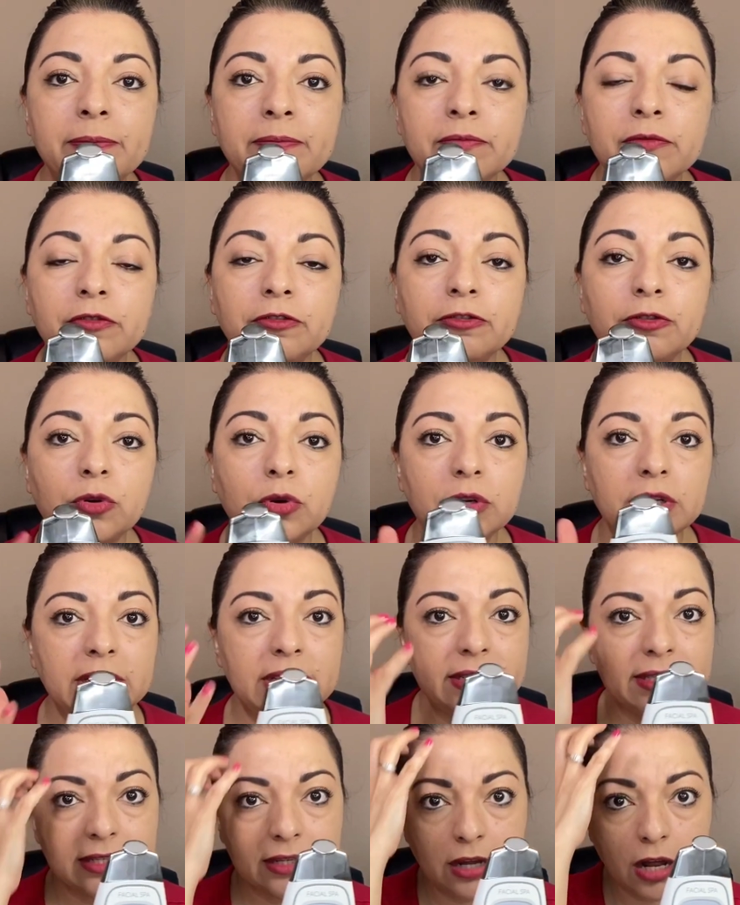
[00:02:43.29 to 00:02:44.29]
for the
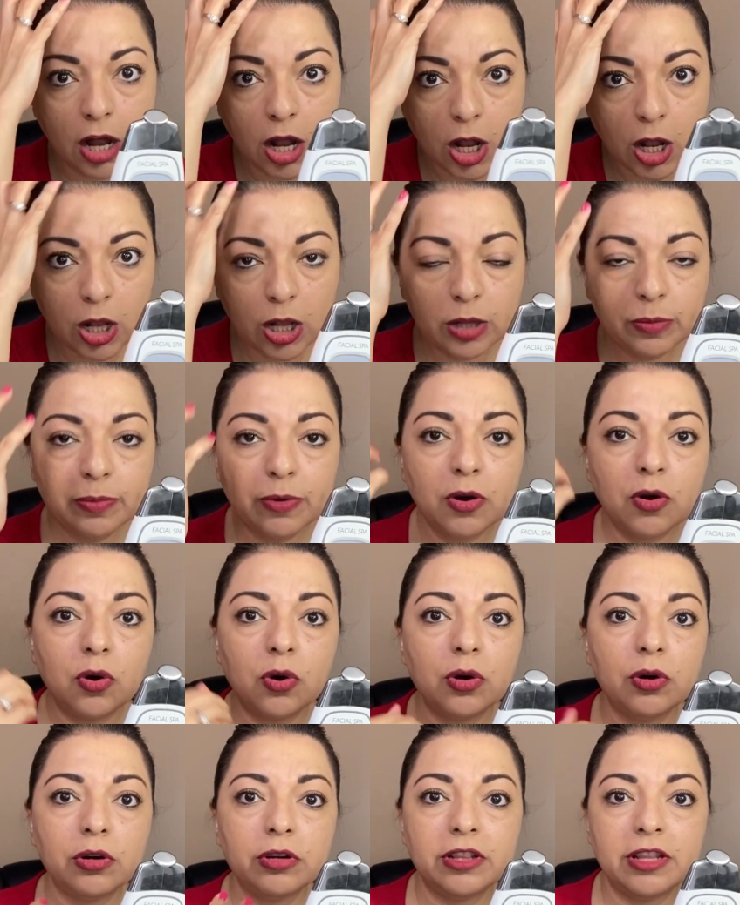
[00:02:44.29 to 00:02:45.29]
scalp
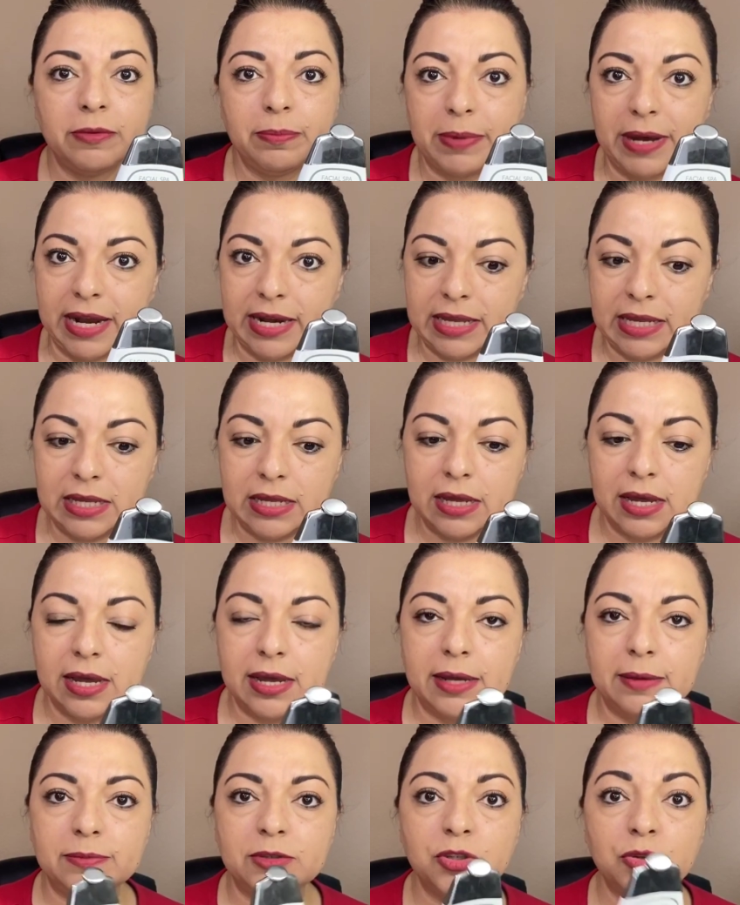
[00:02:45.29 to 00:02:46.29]
or the body
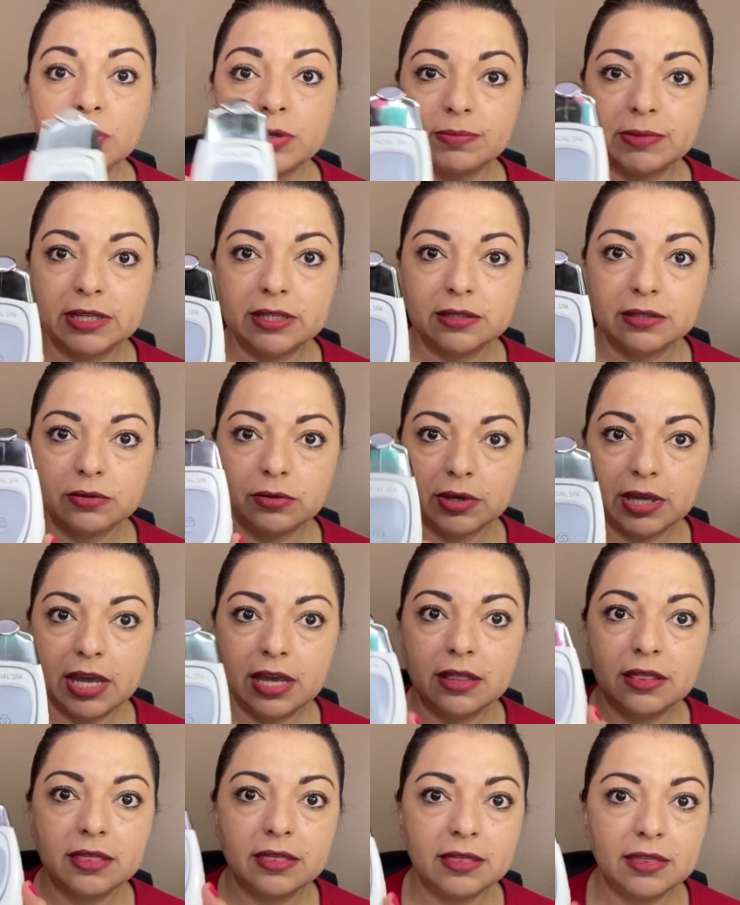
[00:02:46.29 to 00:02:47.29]
treatments.
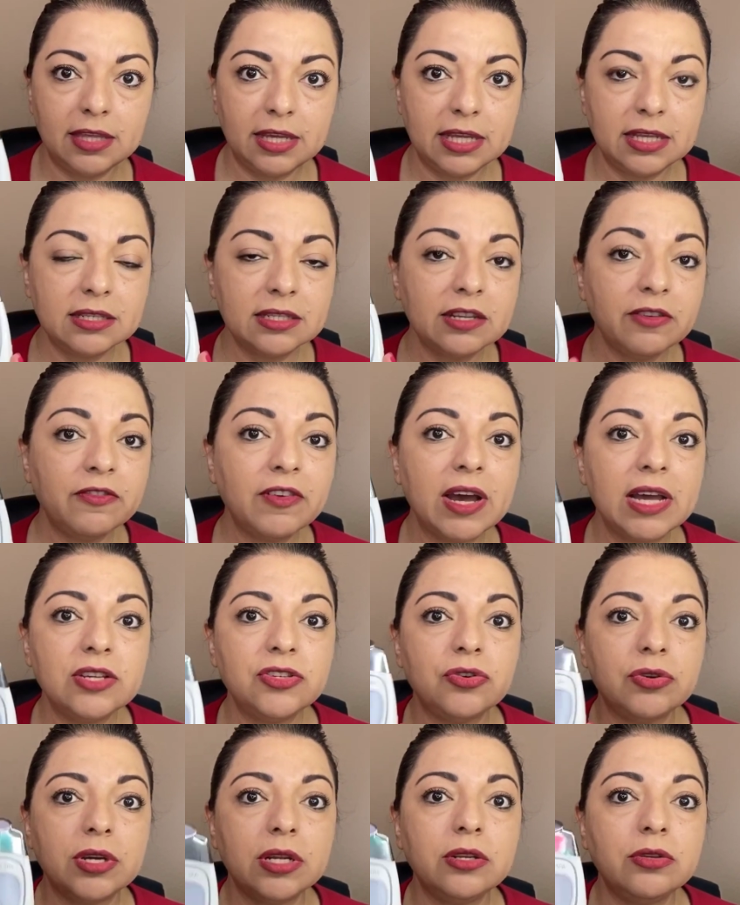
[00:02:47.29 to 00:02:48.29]
Okay, this device you
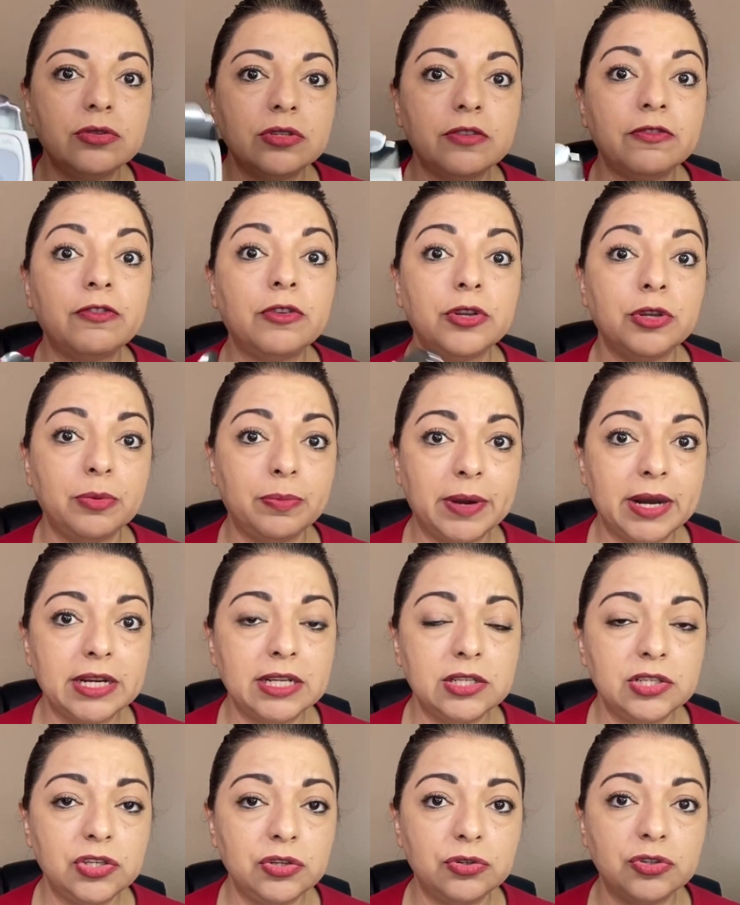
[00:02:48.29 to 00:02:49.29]
can use it for your body
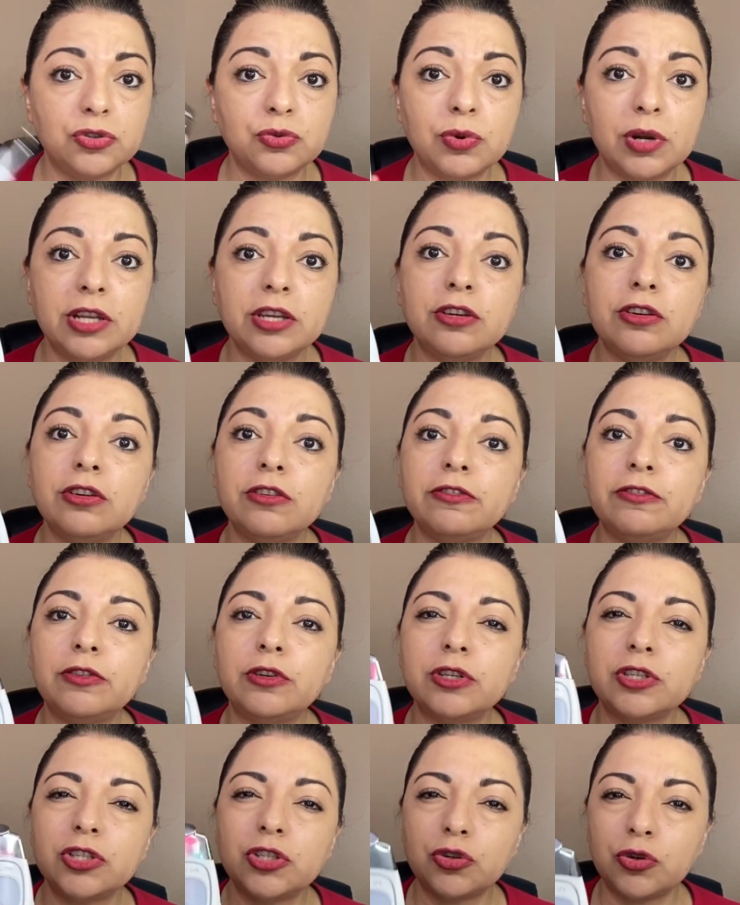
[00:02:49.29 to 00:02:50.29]
too. It's really good for
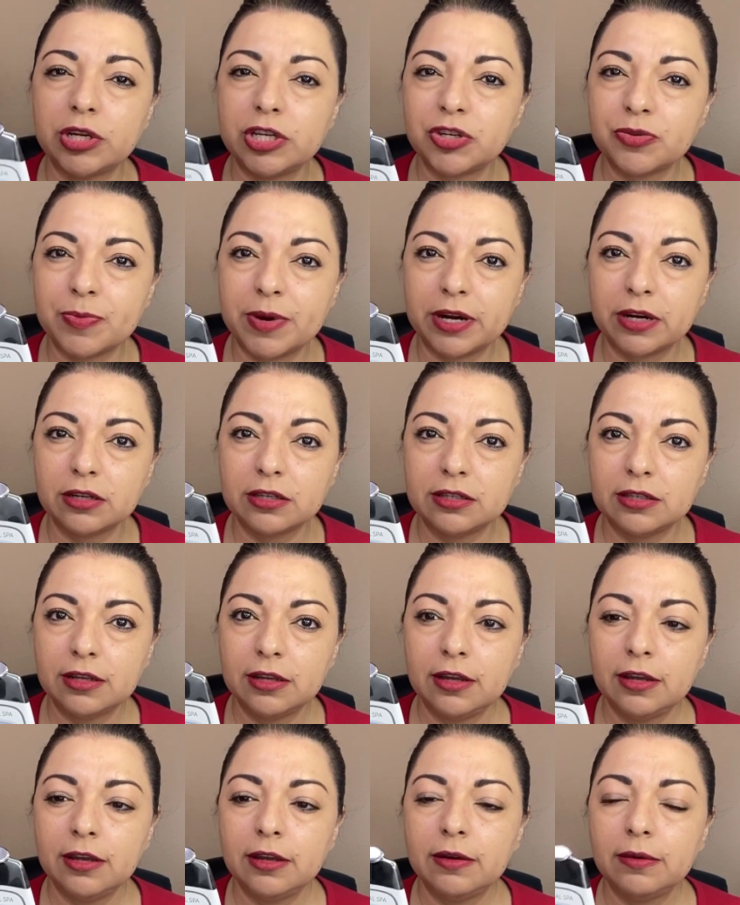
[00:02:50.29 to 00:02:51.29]
stretch marks,
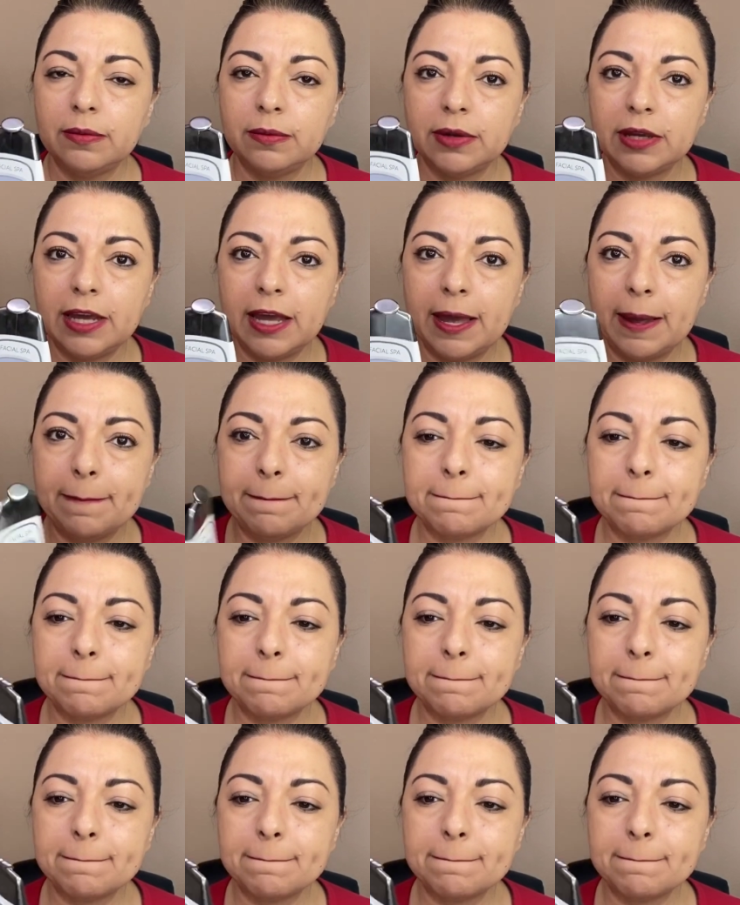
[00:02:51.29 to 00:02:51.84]
okay,